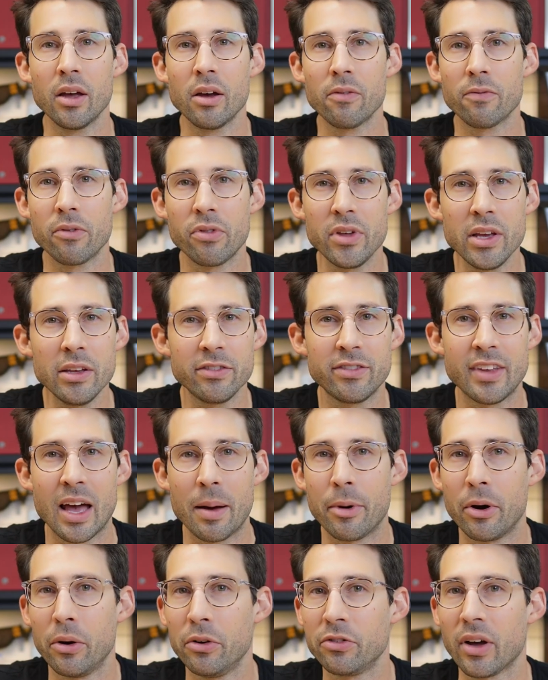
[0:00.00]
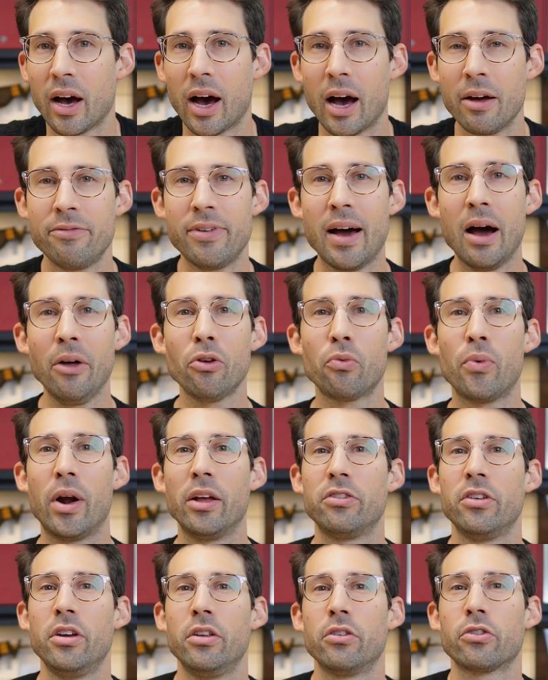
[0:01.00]
For these demos, I found the
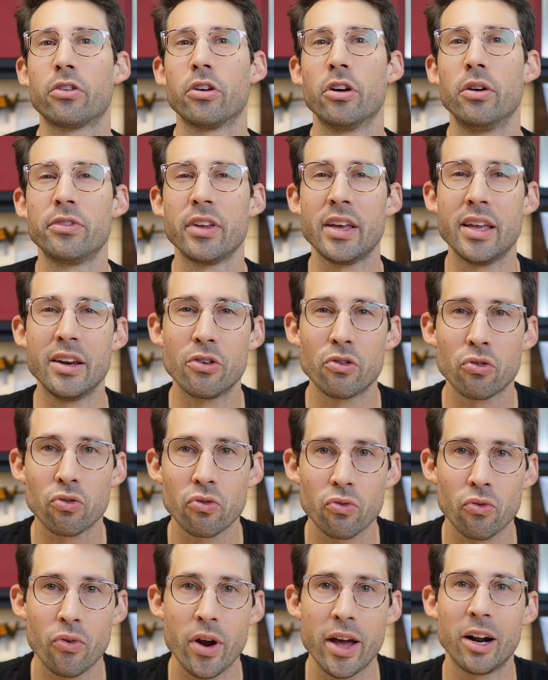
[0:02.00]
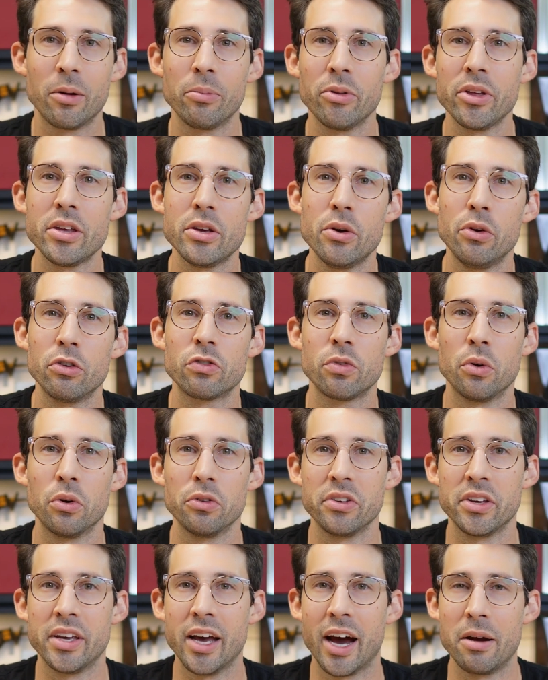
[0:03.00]
resonance curves incredibly useful
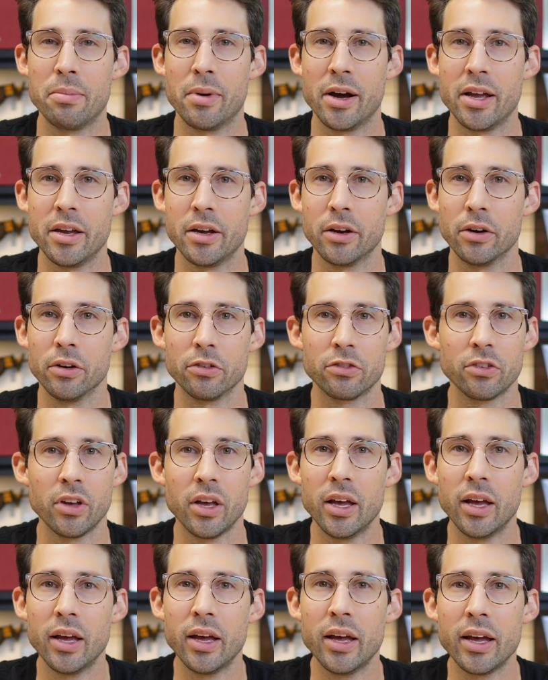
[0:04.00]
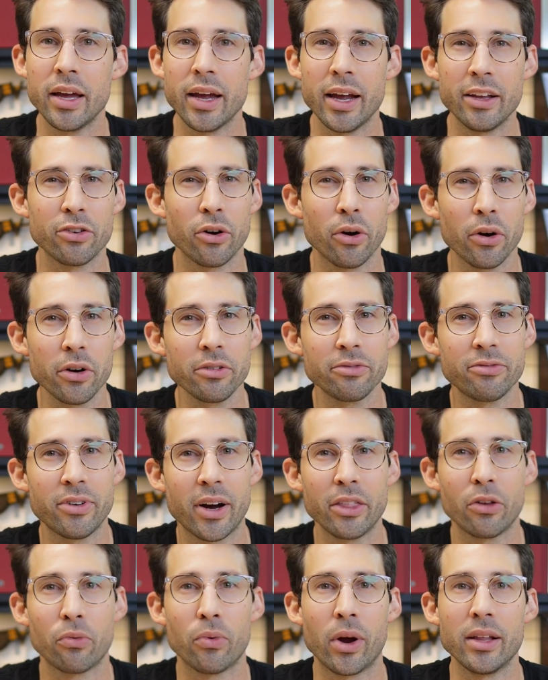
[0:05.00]
to guide my ears. It's hard to
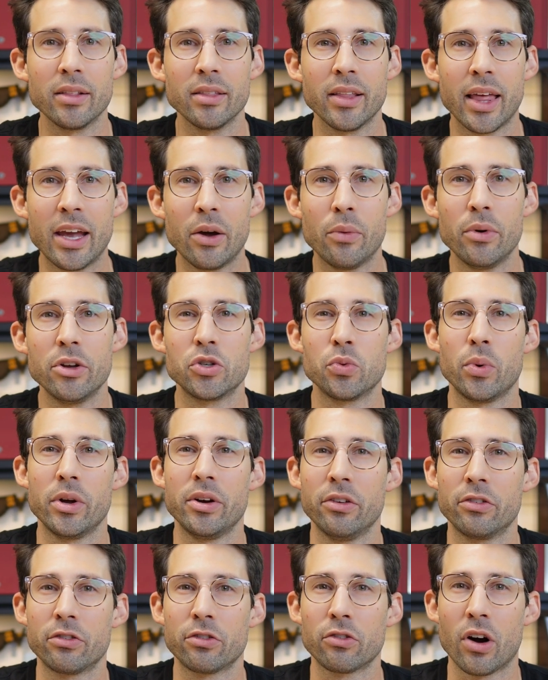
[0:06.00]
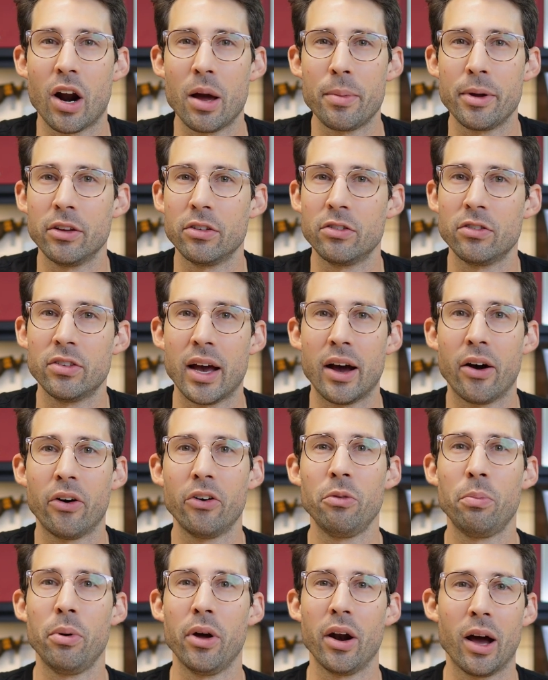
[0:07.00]
find the right language when describing
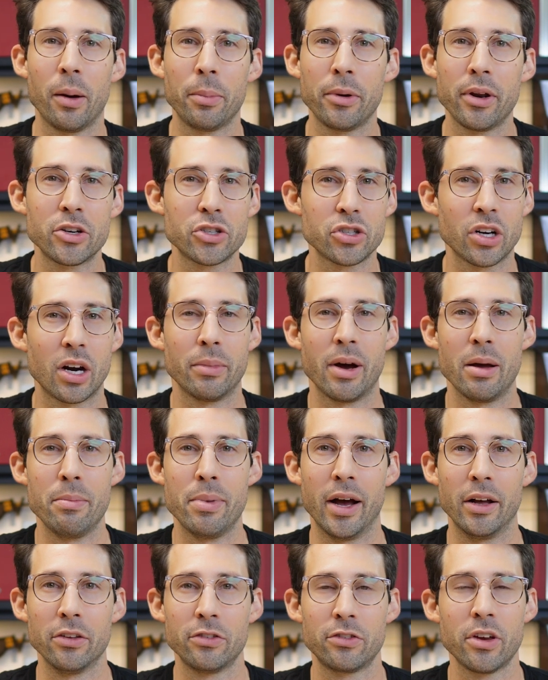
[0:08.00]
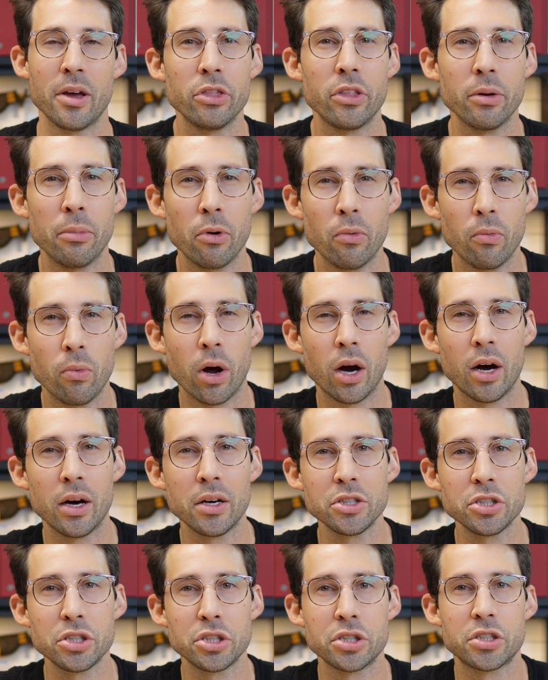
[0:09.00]
sound, but I'm going to try my best. The
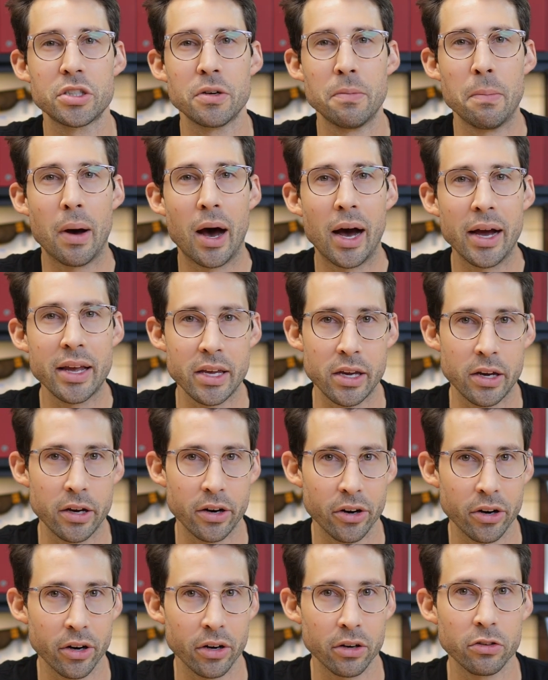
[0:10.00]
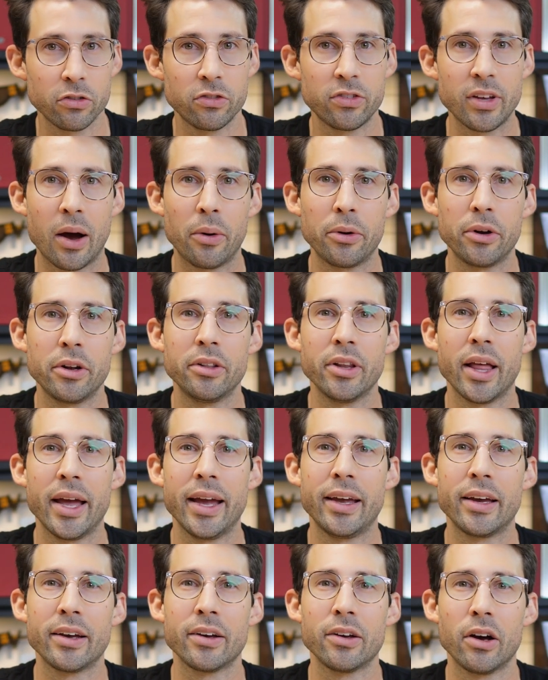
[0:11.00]
Mirage, to my ear, sounded
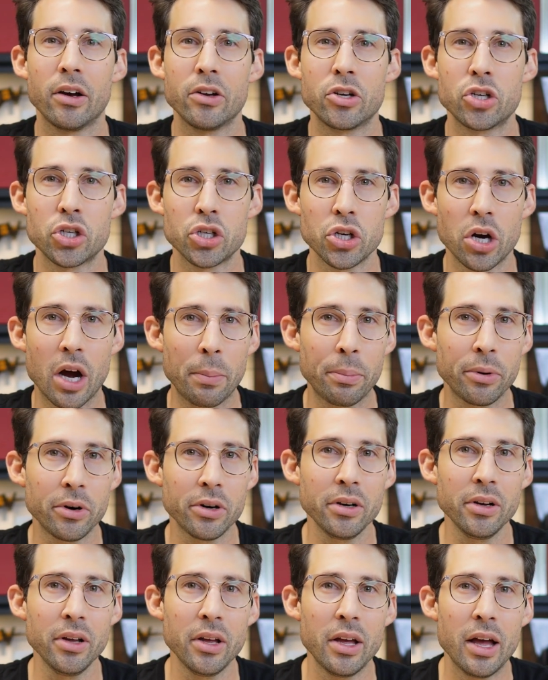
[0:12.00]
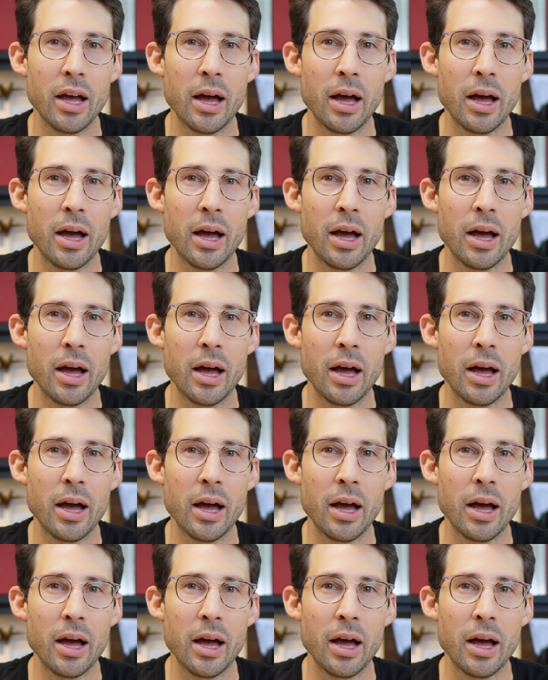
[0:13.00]
like a chopper,